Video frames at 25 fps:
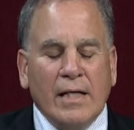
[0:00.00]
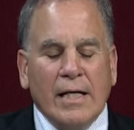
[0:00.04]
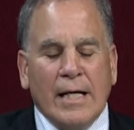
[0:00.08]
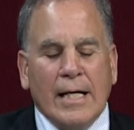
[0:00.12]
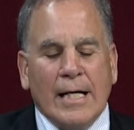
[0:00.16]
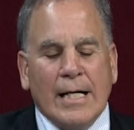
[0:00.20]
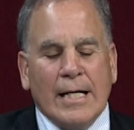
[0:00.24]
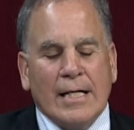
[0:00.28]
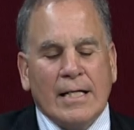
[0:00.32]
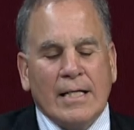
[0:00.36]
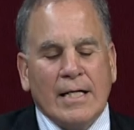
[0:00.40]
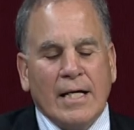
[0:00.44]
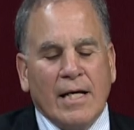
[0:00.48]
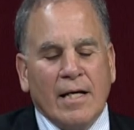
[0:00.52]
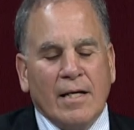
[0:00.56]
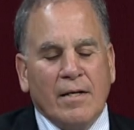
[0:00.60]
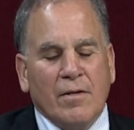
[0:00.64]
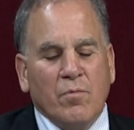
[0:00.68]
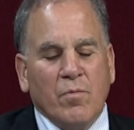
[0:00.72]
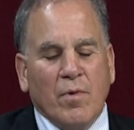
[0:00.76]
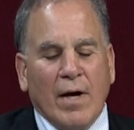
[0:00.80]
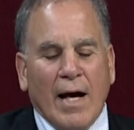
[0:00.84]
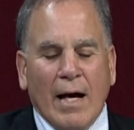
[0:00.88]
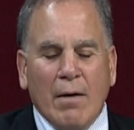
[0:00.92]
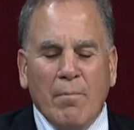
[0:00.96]

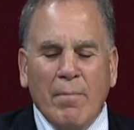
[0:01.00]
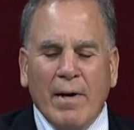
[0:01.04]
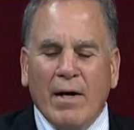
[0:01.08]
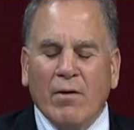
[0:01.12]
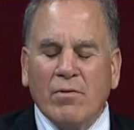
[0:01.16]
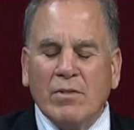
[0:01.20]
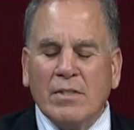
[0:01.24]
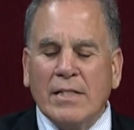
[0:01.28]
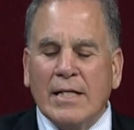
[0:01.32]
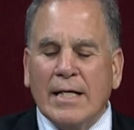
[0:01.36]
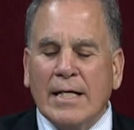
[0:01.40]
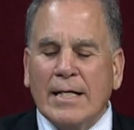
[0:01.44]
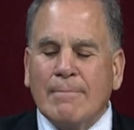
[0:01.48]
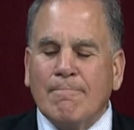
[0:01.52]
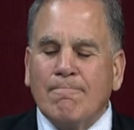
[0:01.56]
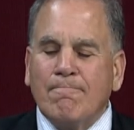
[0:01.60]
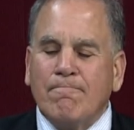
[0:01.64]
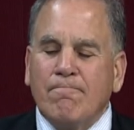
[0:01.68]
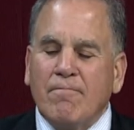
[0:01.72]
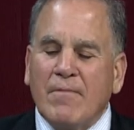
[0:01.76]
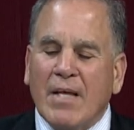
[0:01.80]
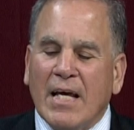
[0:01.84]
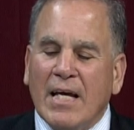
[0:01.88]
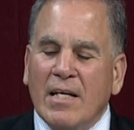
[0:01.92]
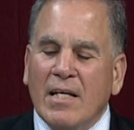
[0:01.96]
And how about
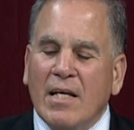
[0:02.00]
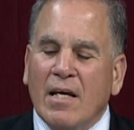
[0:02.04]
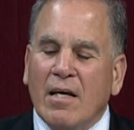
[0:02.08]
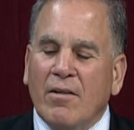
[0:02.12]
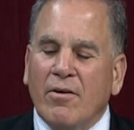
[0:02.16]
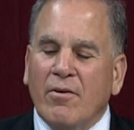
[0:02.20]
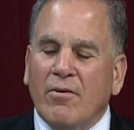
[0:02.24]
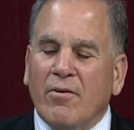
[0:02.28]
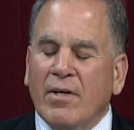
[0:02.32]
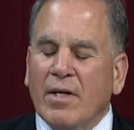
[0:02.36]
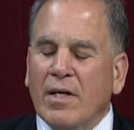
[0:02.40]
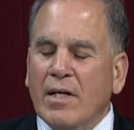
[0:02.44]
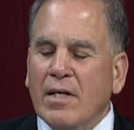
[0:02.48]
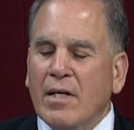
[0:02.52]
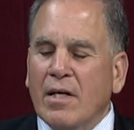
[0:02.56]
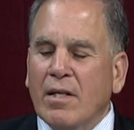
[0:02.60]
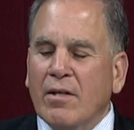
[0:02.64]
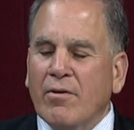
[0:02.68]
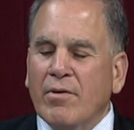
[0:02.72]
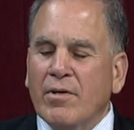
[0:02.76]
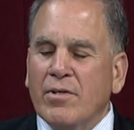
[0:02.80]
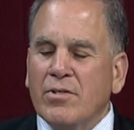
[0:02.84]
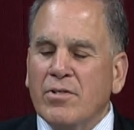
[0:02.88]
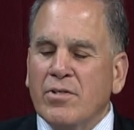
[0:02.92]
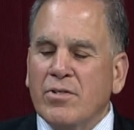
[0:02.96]
any other
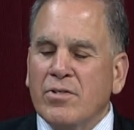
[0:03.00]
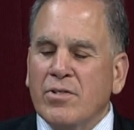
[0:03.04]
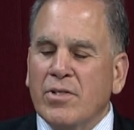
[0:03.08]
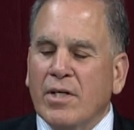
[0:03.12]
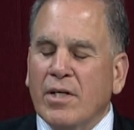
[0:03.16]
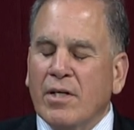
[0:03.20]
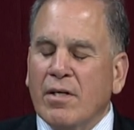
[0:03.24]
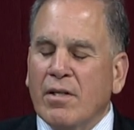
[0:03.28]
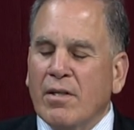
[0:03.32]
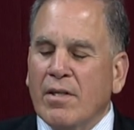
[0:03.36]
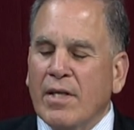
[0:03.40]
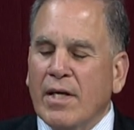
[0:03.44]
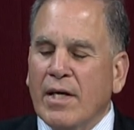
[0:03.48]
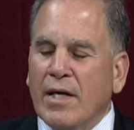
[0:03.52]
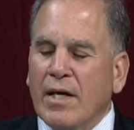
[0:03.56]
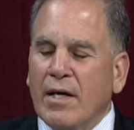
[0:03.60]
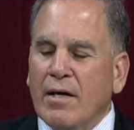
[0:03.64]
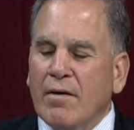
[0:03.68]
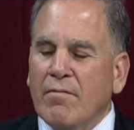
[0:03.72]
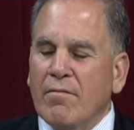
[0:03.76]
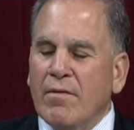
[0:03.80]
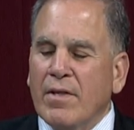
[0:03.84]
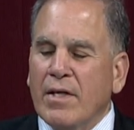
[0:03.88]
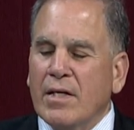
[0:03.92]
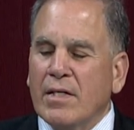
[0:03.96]
issues you can think
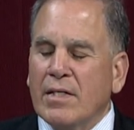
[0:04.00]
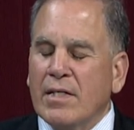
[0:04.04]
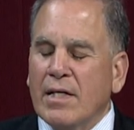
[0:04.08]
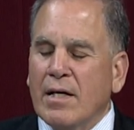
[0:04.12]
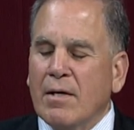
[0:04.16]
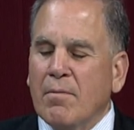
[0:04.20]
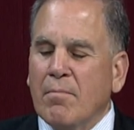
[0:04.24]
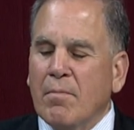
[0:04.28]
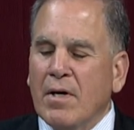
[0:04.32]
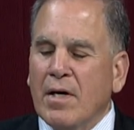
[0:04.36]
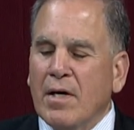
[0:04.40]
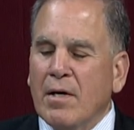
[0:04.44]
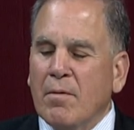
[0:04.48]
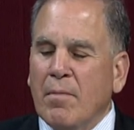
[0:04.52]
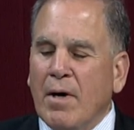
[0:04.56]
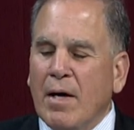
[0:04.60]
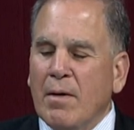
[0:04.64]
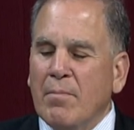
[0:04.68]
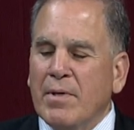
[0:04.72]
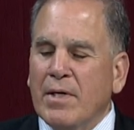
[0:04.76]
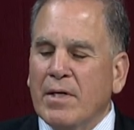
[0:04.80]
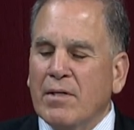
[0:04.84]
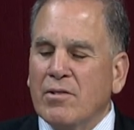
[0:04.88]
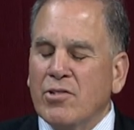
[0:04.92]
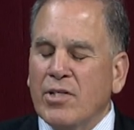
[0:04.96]
of that
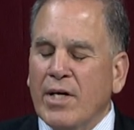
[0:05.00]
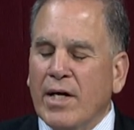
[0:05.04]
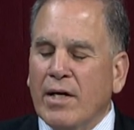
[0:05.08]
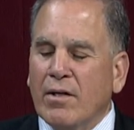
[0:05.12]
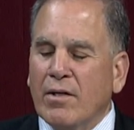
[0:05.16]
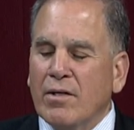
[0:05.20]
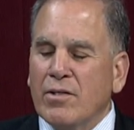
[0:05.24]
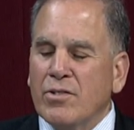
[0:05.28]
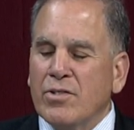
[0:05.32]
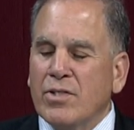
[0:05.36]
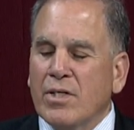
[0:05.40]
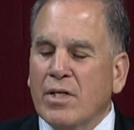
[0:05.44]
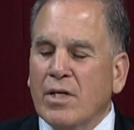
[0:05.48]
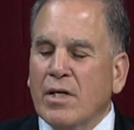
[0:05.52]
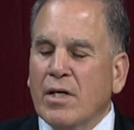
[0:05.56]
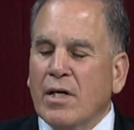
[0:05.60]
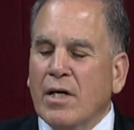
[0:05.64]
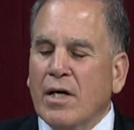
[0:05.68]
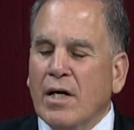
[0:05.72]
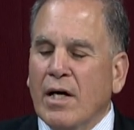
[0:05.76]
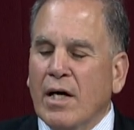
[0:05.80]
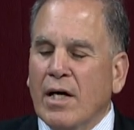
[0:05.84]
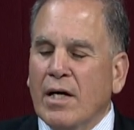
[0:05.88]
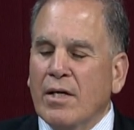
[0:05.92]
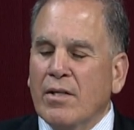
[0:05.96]
might be a challenge
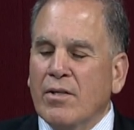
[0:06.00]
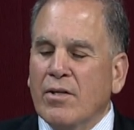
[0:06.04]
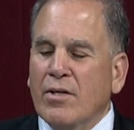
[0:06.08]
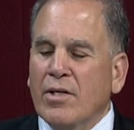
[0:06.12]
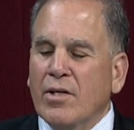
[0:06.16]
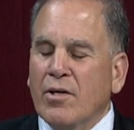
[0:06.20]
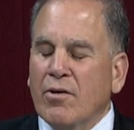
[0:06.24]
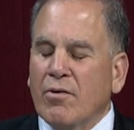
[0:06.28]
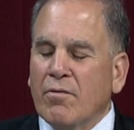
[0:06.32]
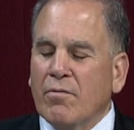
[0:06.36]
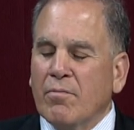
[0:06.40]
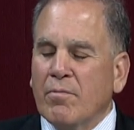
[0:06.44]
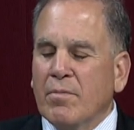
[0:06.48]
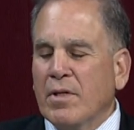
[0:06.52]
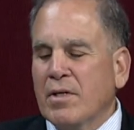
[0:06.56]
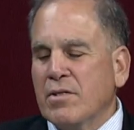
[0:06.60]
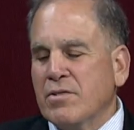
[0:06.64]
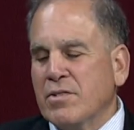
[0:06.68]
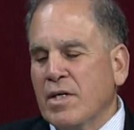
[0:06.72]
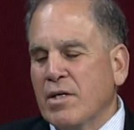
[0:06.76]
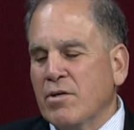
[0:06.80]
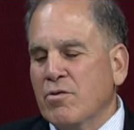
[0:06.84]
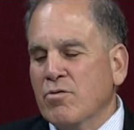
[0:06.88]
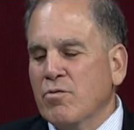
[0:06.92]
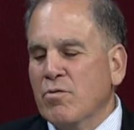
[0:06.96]
in the near, let's
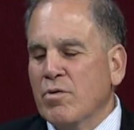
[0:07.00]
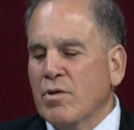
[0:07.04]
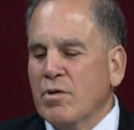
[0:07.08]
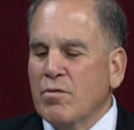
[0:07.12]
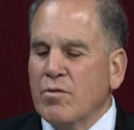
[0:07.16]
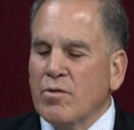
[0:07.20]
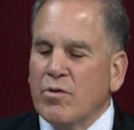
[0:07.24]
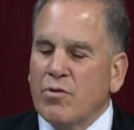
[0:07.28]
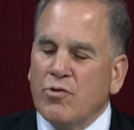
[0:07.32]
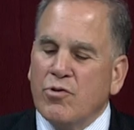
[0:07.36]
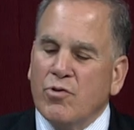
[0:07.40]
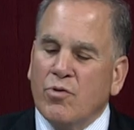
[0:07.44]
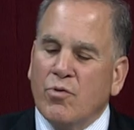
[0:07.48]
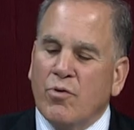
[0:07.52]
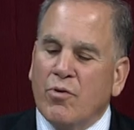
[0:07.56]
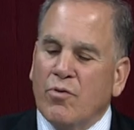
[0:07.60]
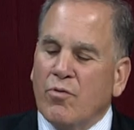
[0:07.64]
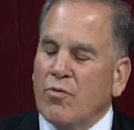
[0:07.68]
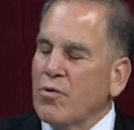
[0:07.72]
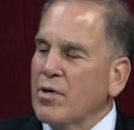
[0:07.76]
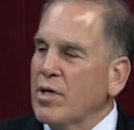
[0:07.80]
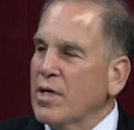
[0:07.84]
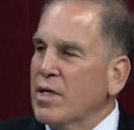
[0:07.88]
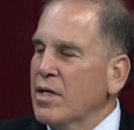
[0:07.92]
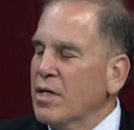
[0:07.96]
say, 2 or
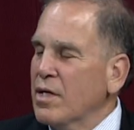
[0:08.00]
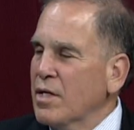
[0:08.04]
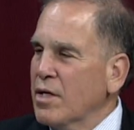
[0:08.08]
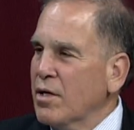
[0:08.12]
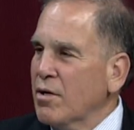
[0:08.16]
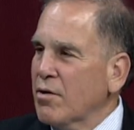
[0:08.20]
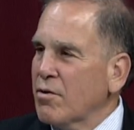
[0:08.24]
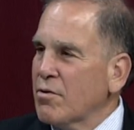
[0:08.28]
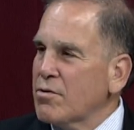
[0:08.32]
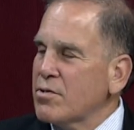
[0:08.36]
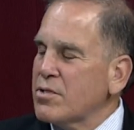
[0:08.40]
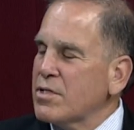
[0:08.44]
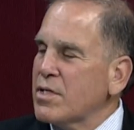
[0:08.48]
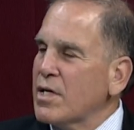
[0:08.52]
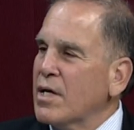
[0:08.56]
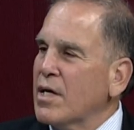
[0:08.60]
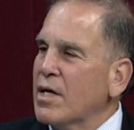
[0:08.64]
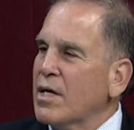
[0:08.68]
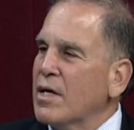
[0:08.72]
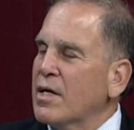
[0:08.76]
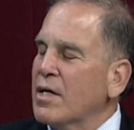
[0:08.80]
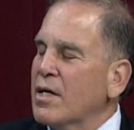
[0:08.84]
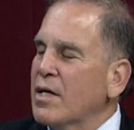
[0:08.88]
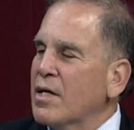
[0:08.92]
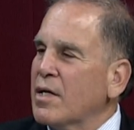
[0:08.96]
3 years
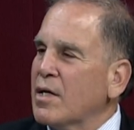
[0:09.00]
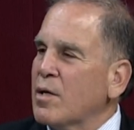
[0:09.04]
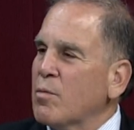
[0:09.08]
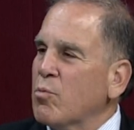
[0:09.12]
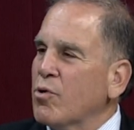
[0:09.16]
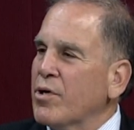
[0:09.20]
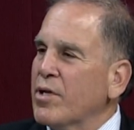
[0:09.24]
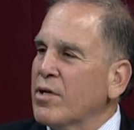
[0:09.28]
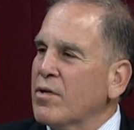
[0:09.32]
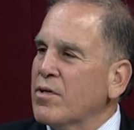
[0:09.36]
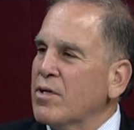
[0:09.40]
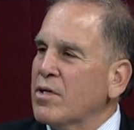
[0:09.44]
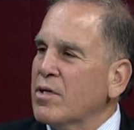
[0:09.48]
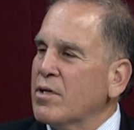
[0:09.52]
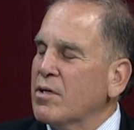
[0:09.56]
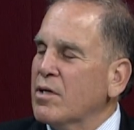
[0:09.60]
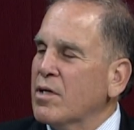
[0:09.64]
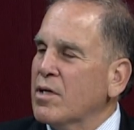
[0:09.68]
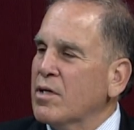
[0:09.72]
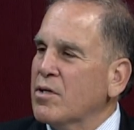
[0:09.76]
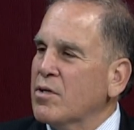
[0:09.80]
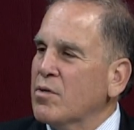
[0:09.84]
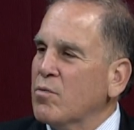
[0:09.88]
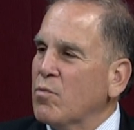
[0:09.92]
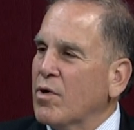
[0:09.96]
at Cabrillo that
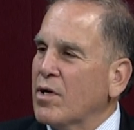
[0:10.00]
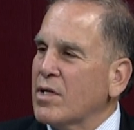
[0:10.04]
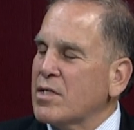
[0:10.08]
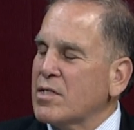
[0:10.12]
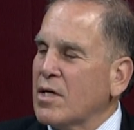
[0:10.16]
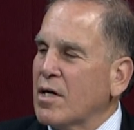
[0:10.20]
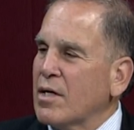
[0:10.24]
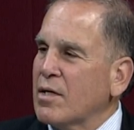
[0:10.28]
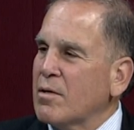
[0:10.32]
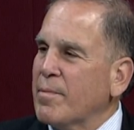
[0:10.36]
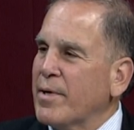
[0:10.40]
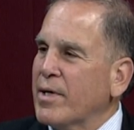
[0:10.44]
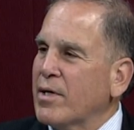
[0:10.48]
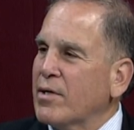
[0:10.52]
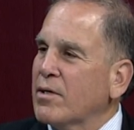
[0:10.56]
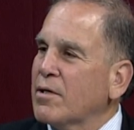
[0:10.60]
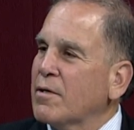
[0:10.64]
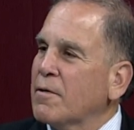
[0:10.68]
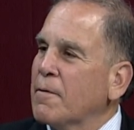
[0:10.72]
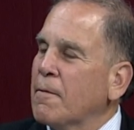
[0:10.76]
you'd want to talk about?